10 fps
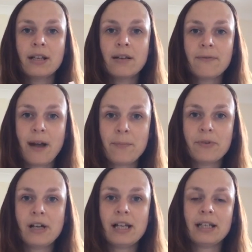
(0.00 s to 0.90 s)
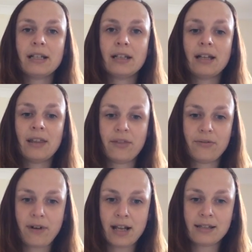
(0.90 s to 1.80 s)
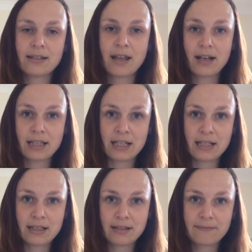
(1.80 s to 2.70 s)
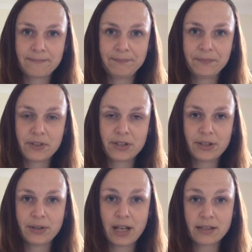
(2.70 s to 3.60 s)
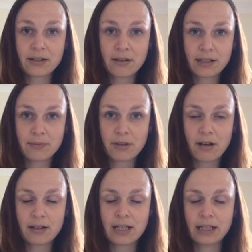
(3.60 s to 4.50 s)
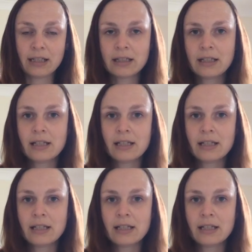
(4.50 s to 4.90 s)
fabric and threads that are needed to get started with Hardanger.